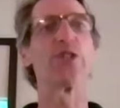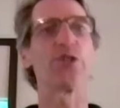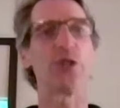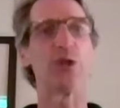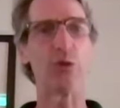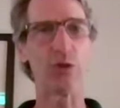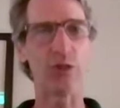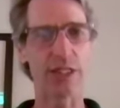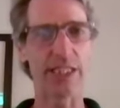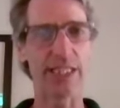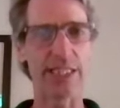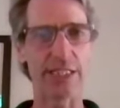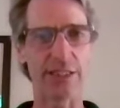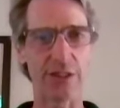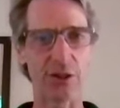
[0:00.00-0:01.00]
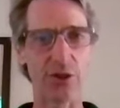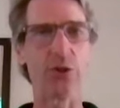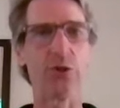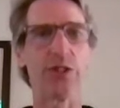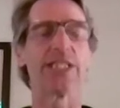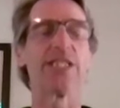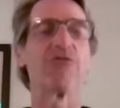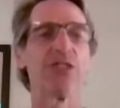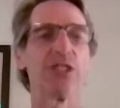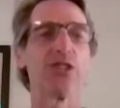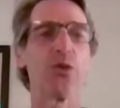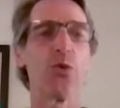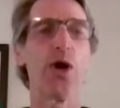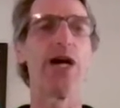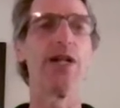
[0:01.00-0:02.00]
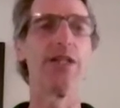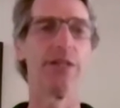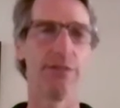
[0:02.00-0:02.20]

2 things and doing it really well.